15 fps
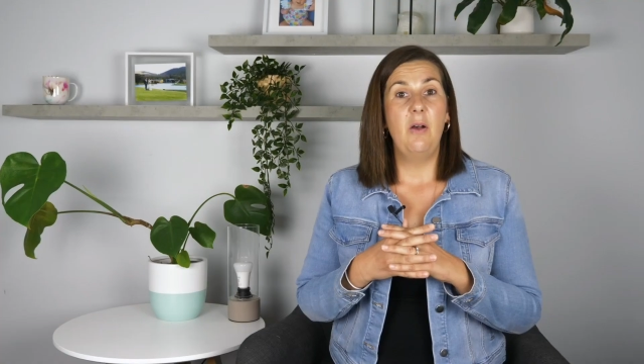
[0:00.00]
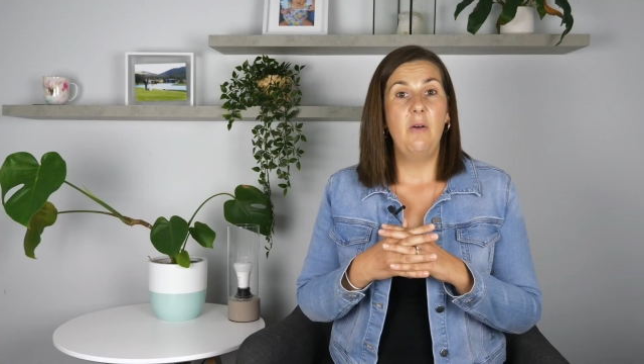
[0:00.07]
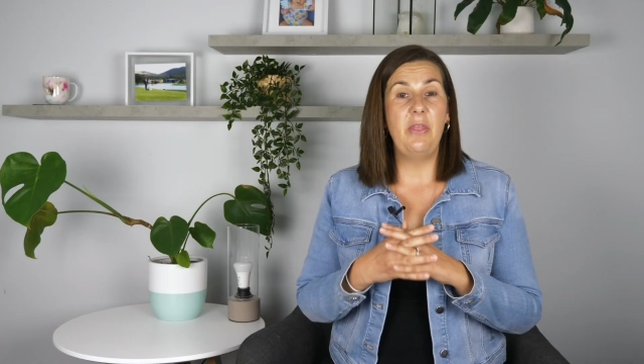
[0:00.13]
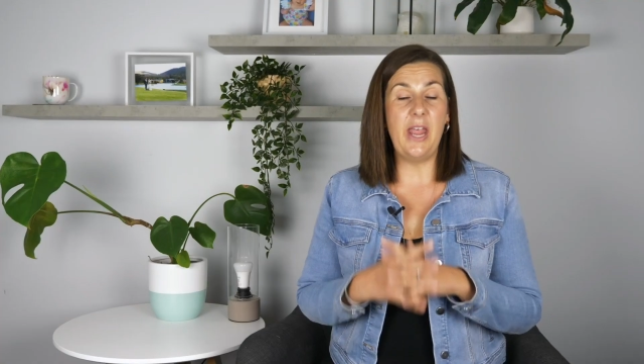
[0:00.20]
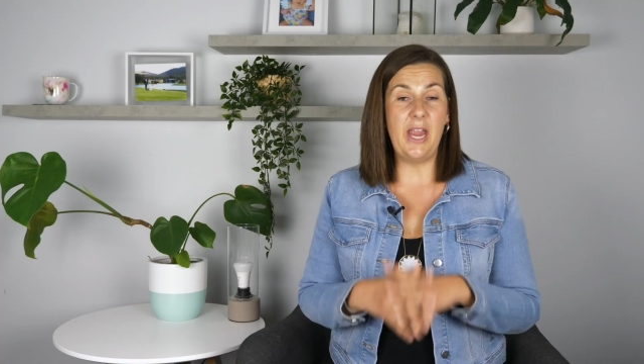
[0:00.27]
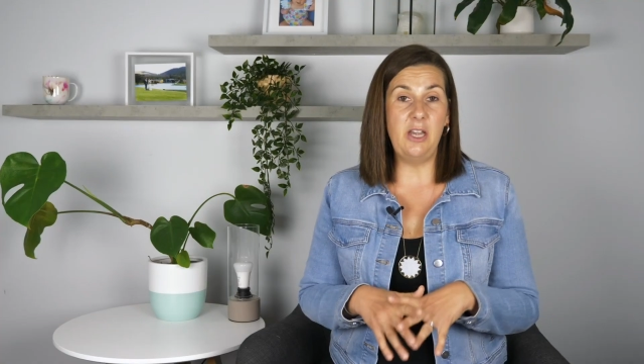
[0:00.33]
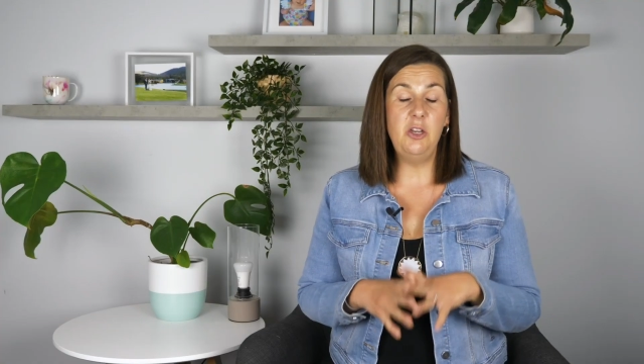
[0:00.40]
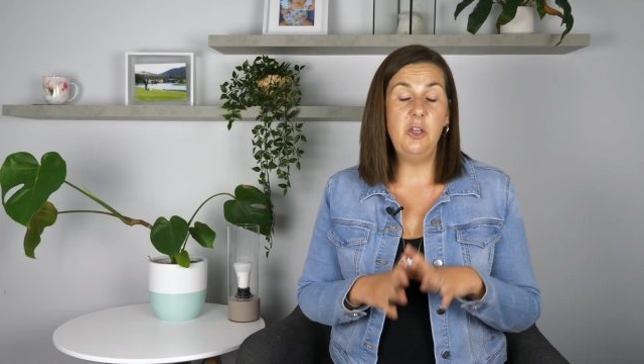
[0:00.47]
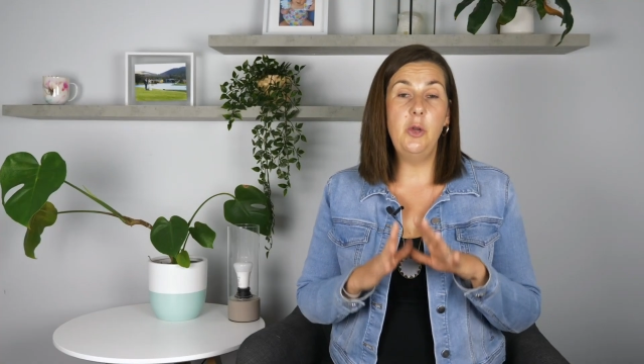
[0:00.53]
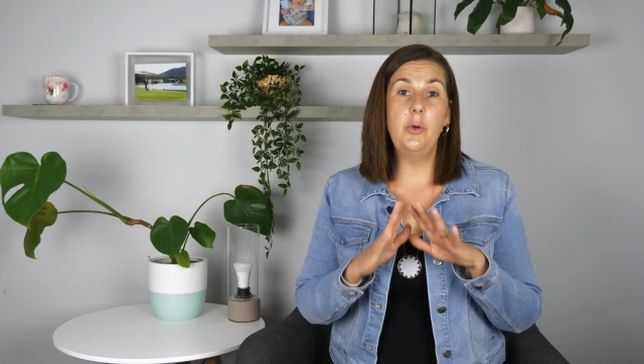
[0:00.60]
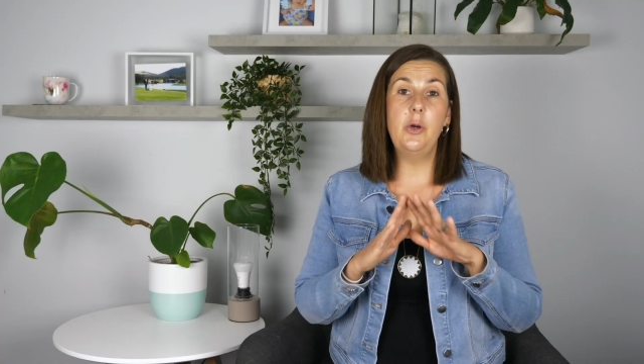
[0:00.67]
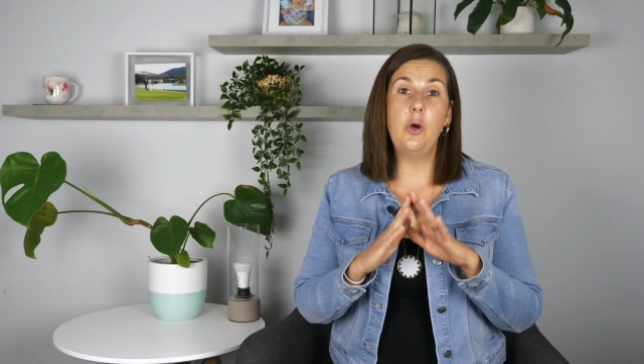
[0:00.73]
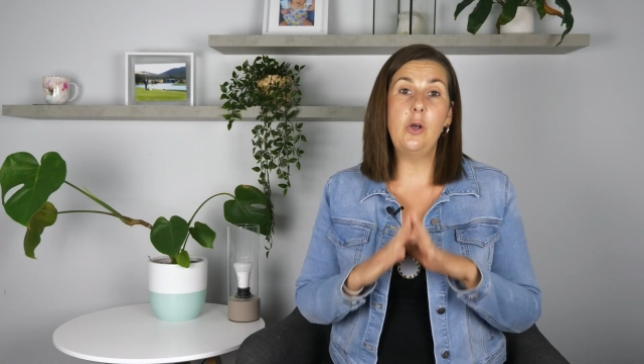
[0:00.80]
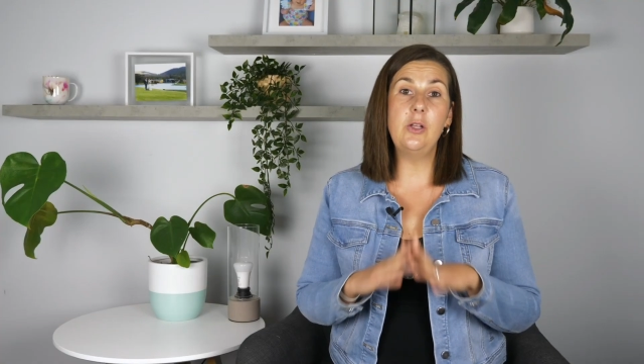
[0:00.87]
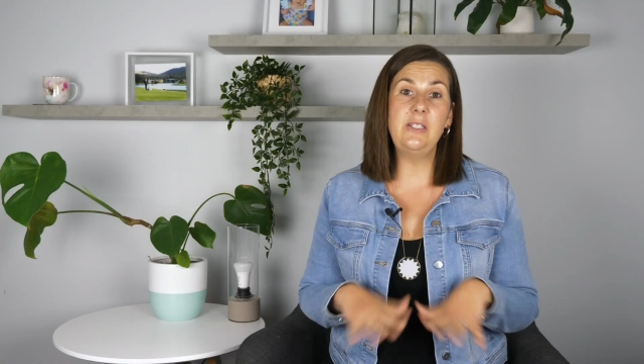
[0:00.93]
Then you
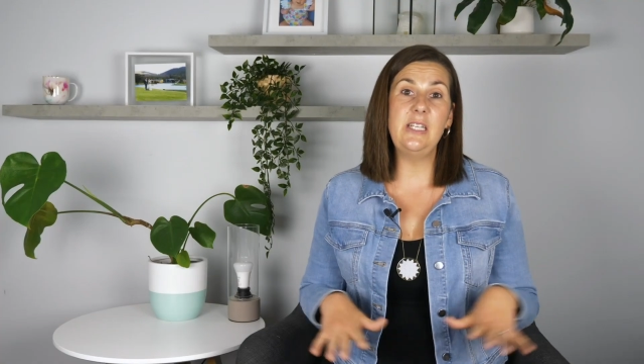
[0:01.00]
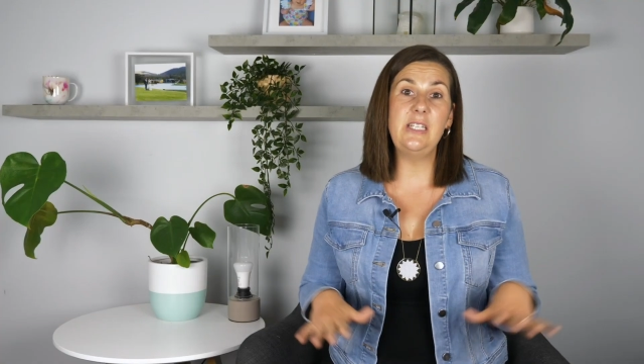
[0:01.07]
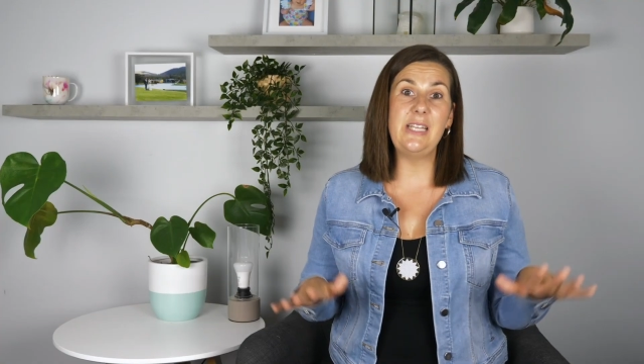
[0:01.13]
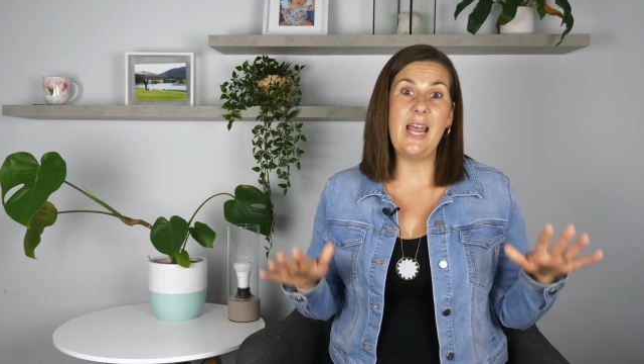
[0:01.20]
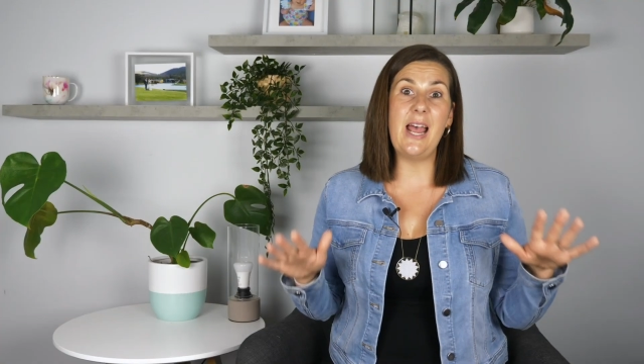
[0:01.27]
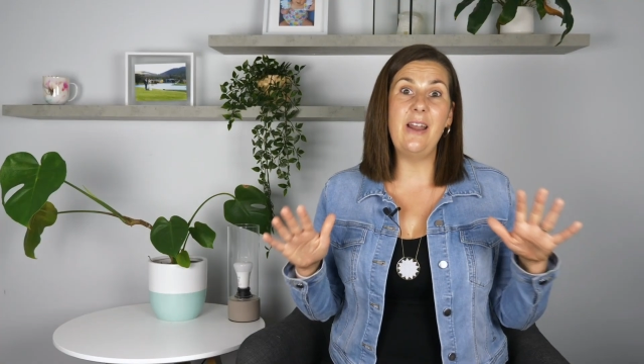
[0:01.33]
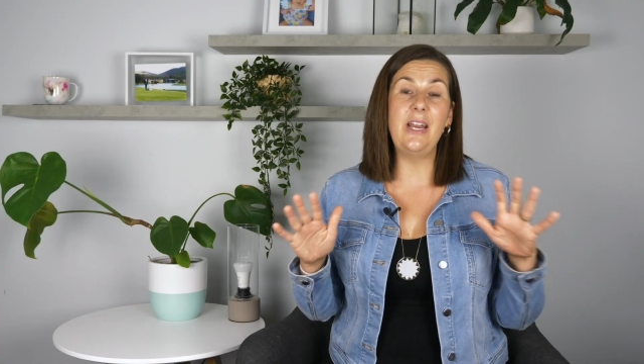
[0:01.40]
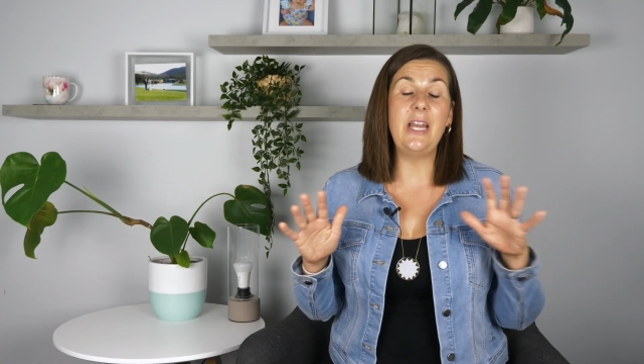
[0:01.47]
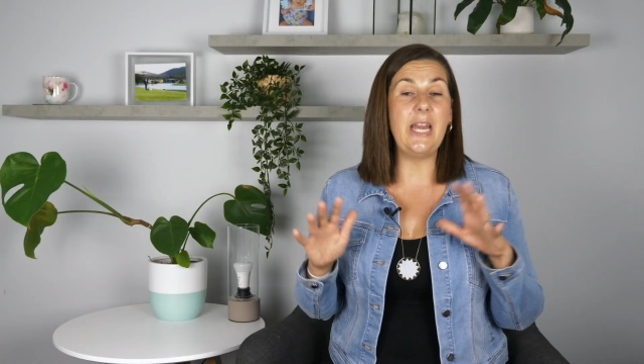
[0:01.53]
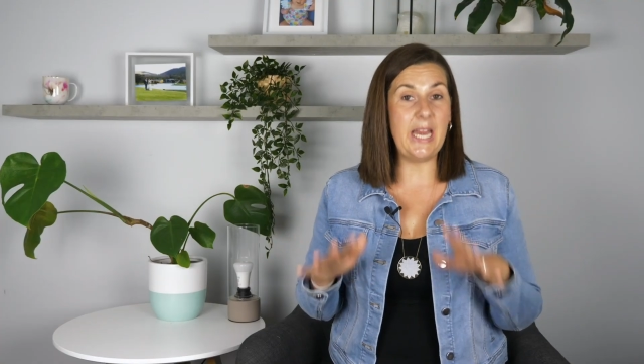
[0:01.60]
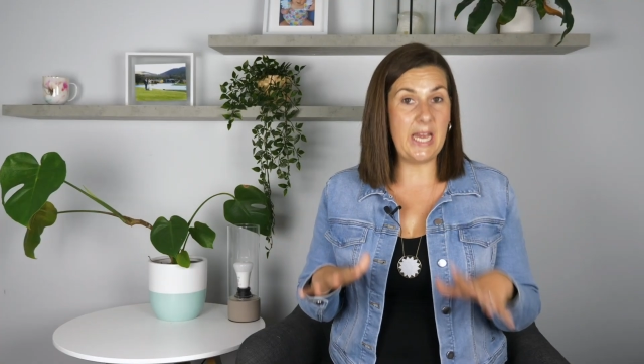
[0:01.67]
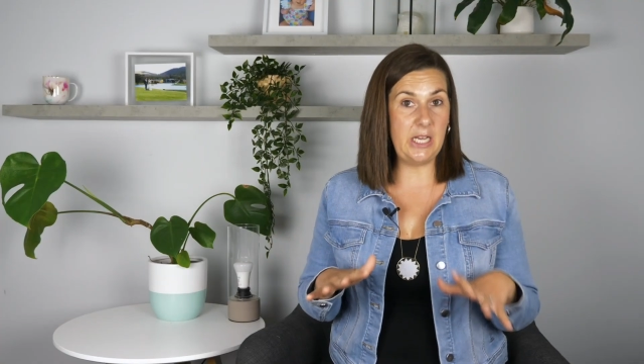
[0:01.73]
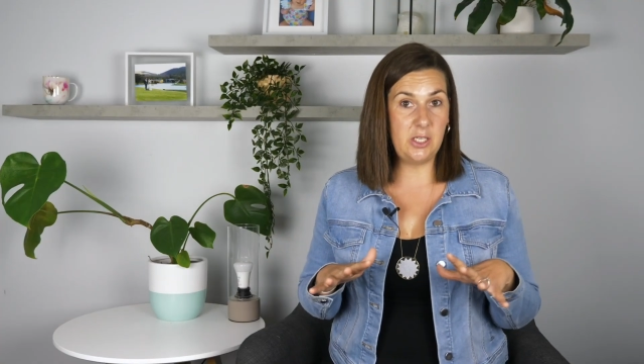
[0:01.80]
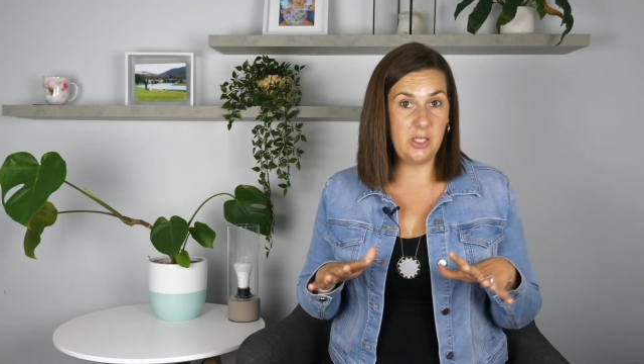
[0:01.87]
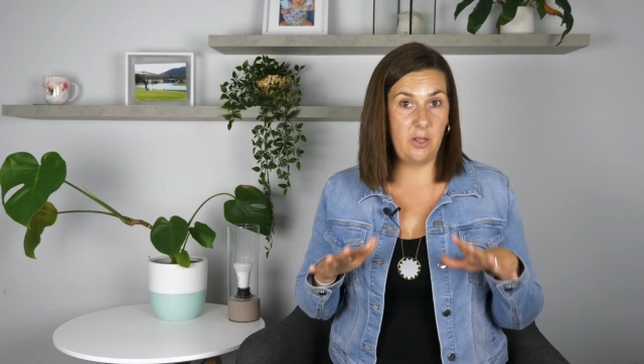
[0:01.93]
would all sit down and
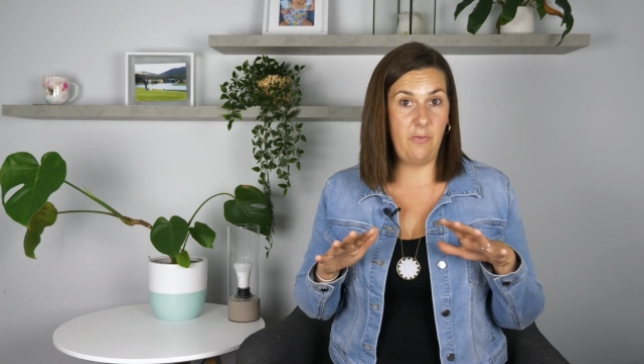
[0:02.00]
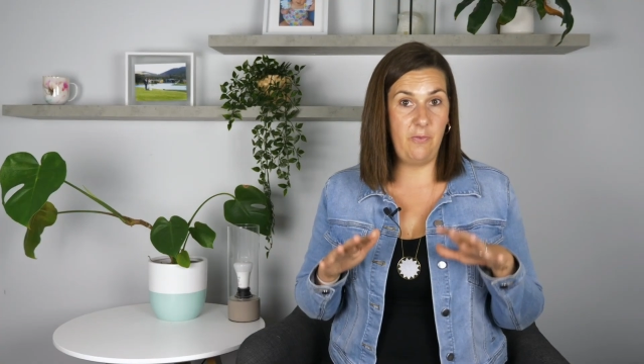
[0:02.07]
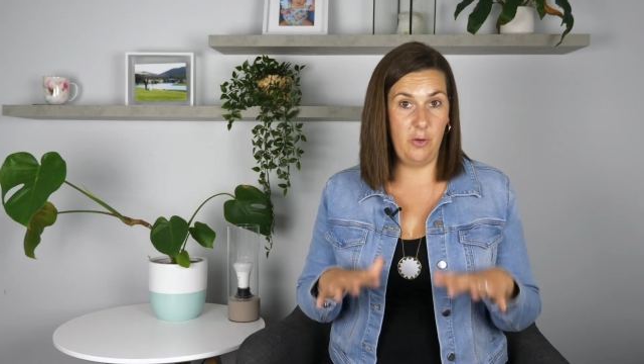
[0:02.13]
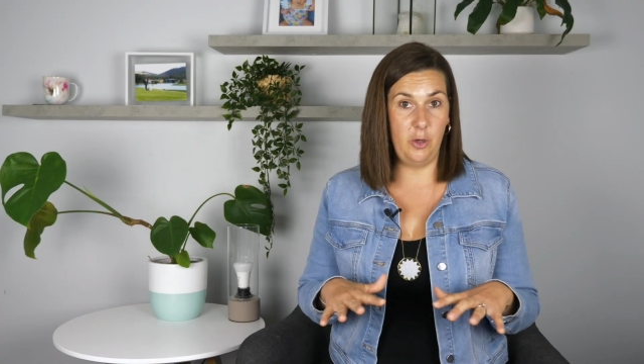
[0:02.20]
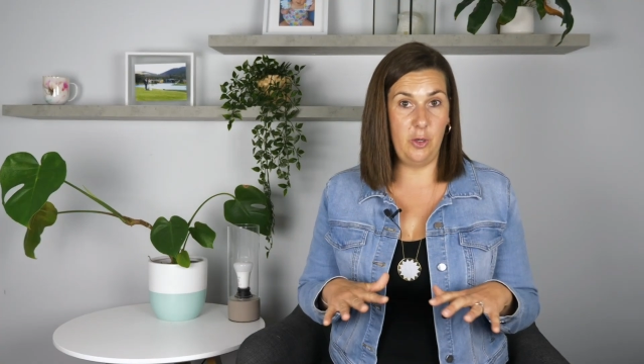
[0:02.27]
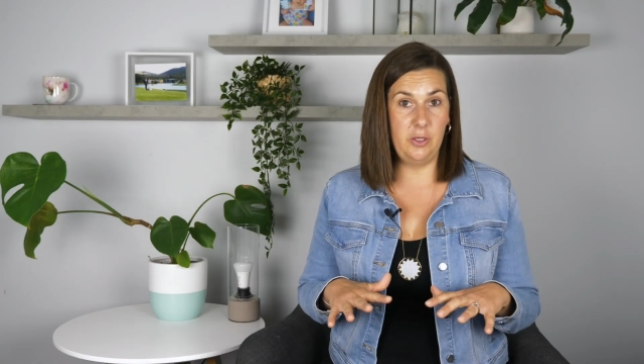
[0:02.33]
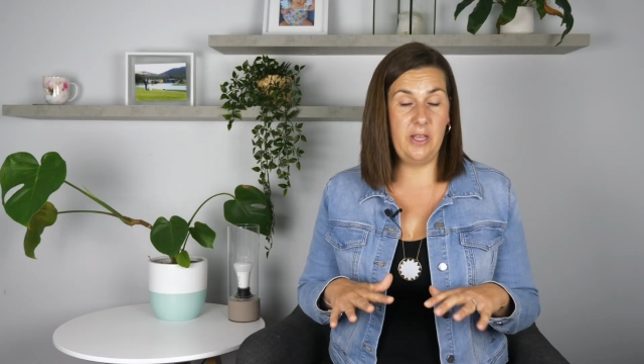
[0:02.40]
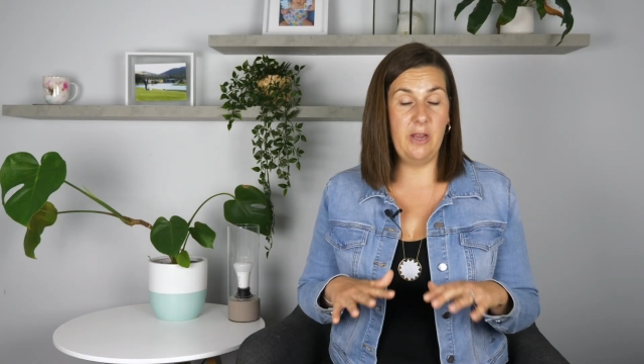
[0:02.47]
eat the food.